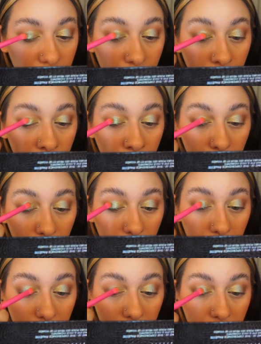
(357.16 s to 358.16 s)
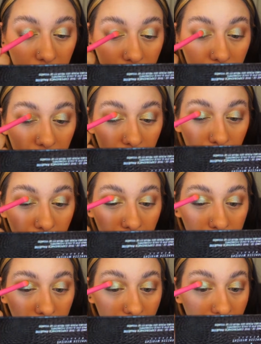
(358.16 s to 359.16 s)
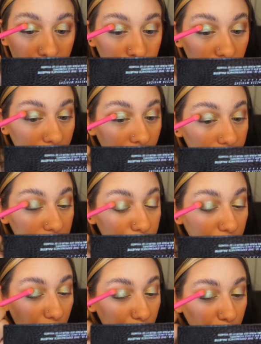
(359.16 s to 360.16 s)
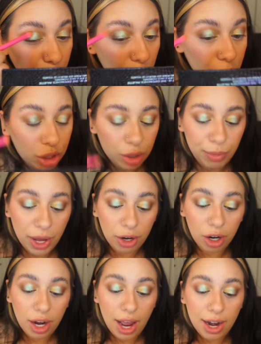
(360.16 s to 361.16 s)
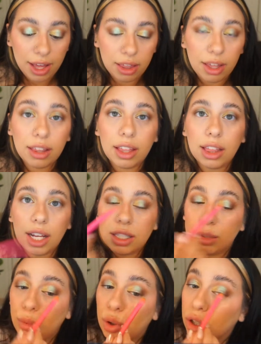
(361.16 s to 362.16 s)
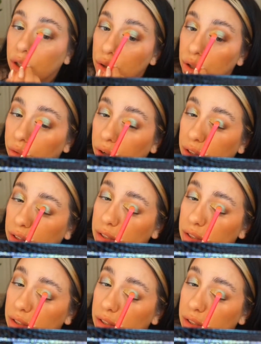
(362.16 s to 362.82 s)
Ooh. Wow, yeah, I actually like how these pick up with brushes better, and I think that that's more user-friendly,